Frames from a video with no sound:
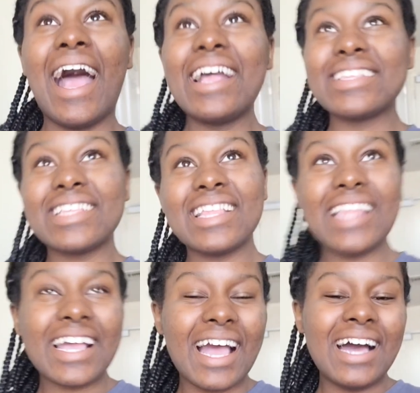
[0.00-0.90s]
I
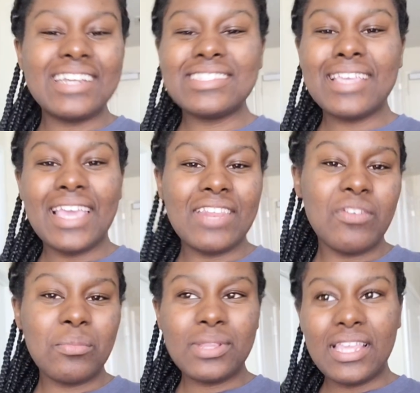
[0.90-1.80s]
like I honestly can't
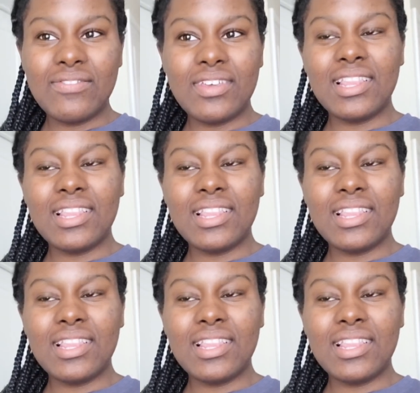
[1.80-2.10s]
even believe it.